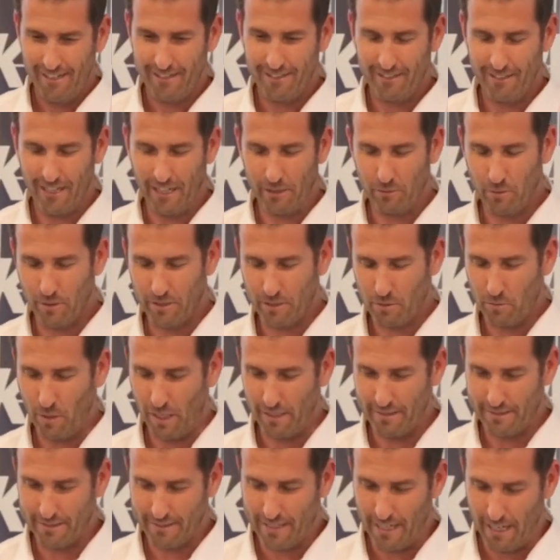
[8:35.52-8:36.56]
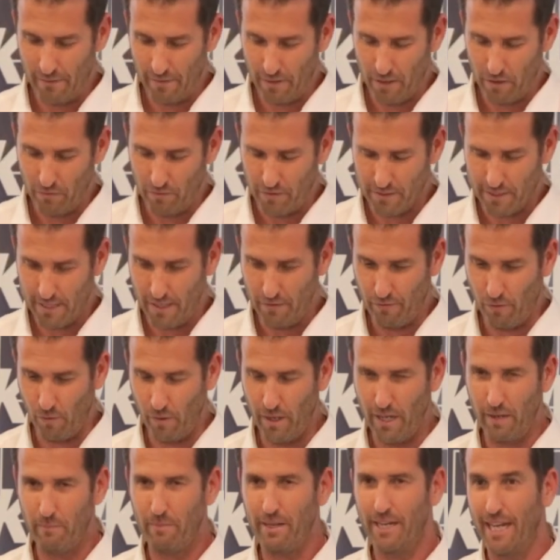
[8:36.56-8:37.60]
So that was quite scary, obviously,
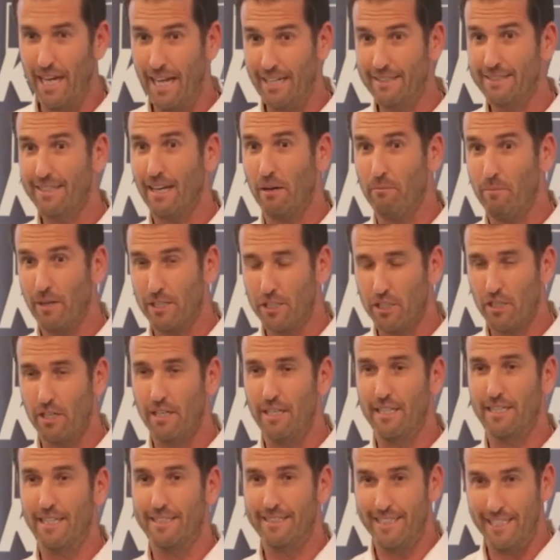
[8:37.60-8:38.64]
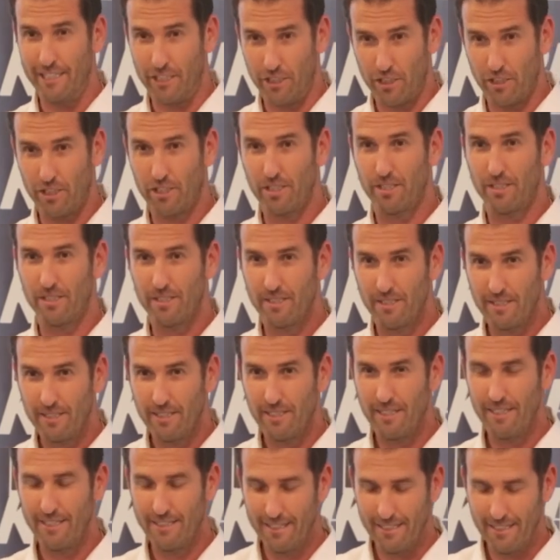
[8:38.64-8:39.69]
for him, and he ended up actually in a ditch.
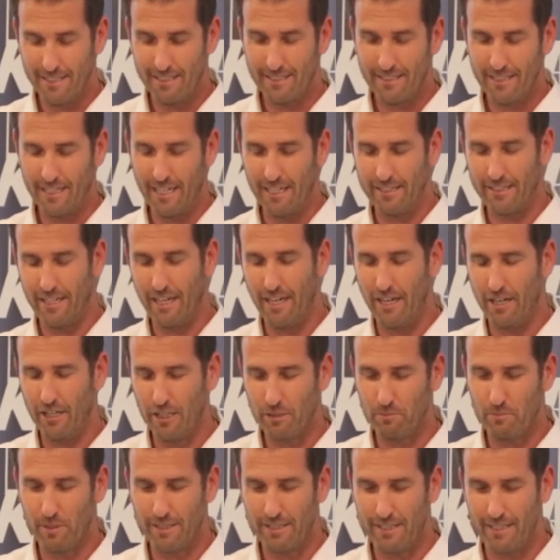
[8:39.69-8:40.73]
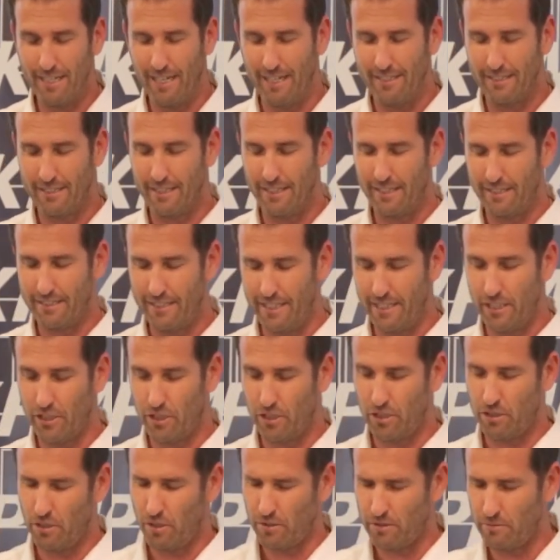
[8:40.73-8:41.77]
He didn't get hurt, but he ended in a
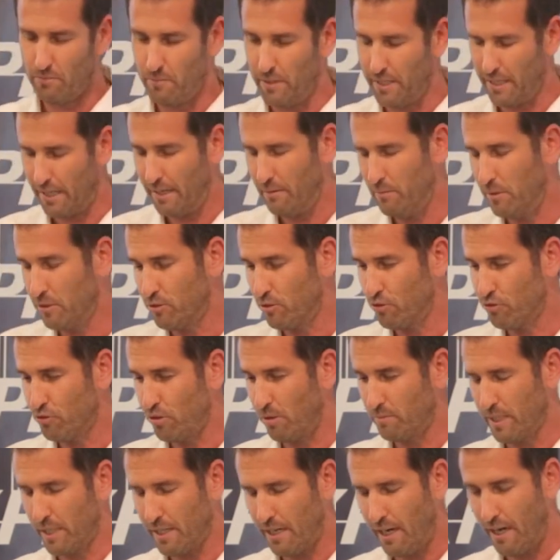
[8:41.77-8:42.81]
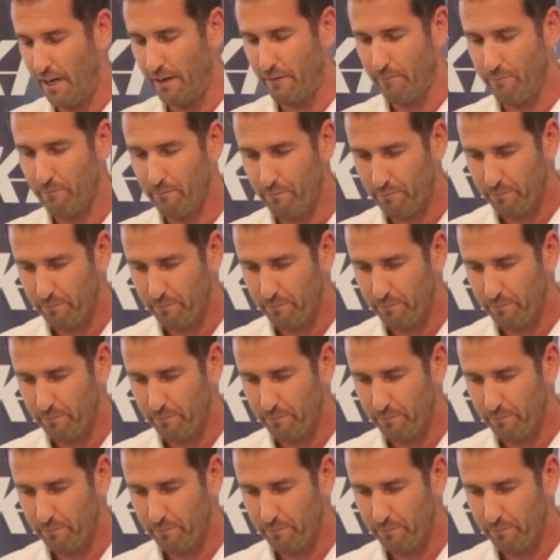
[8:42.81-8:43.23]
ditch, not being able to stop the car.